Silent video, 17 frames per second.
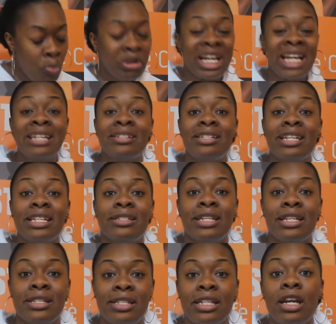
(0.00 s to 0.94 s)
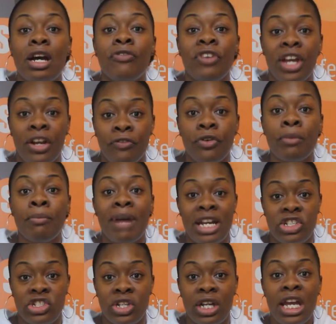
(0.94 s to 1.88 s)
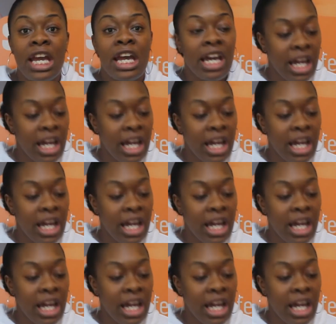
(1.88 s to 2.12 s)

consistency of information.